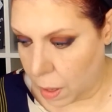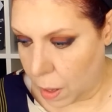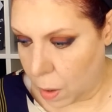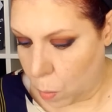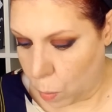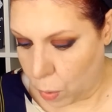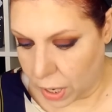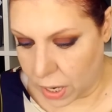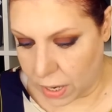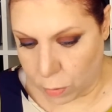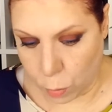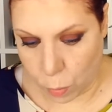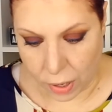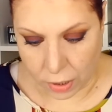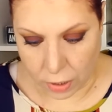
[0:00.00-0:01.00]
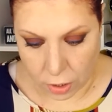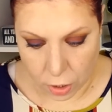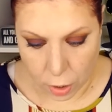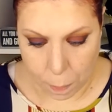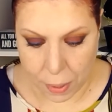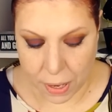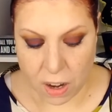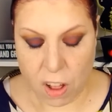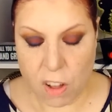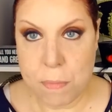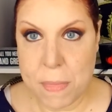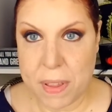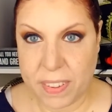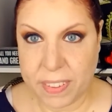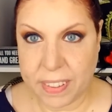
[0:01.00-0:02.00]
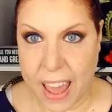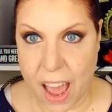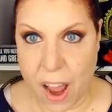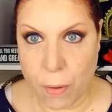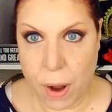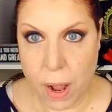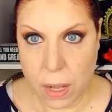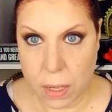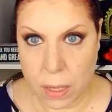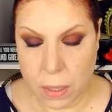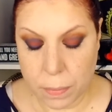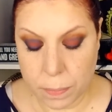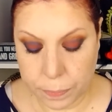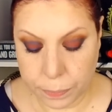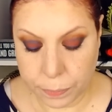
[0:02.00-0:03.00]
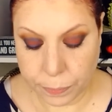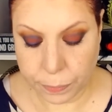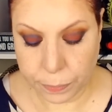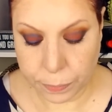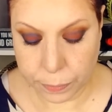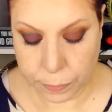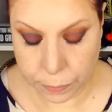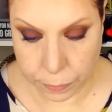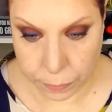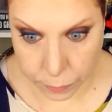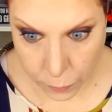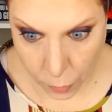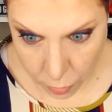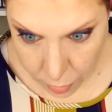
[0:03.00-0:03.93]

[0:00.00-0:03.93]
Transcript: We're going to do a little bit of mascara on the